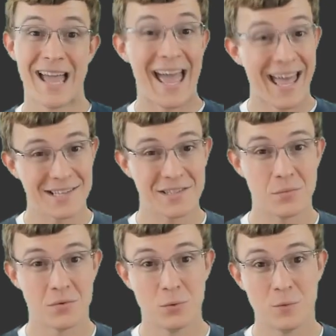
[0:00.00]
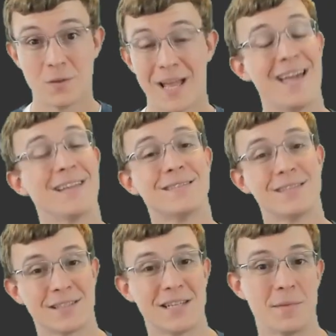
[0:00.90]
accent removal, and
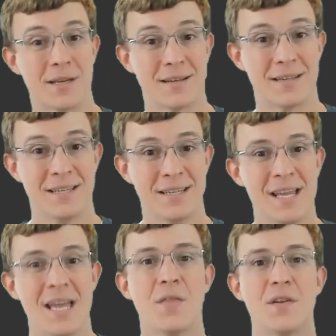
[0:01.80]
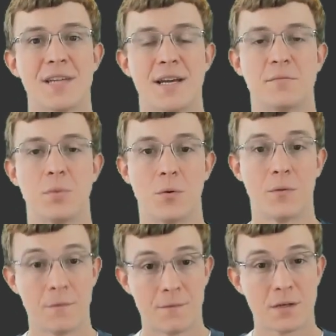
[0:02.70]
stemming. This adds both
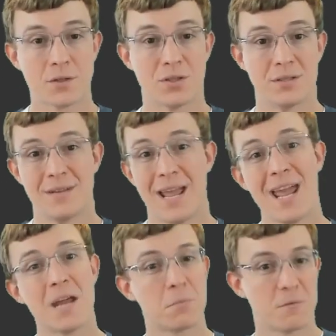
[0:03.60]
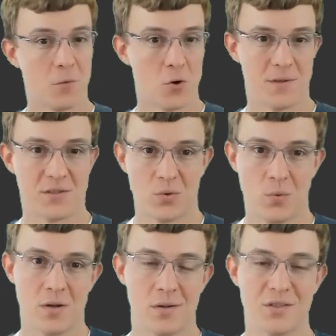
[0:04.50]
function and performance to
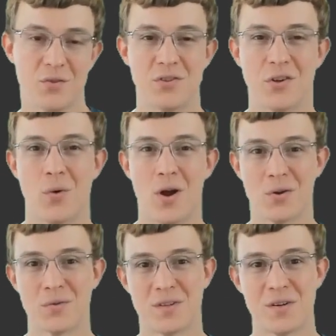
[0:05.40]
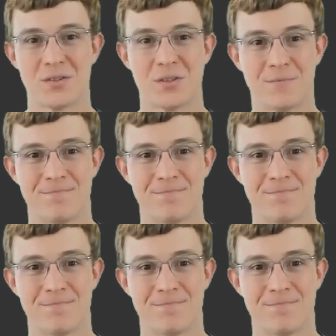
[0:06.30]
queries using Arango Search.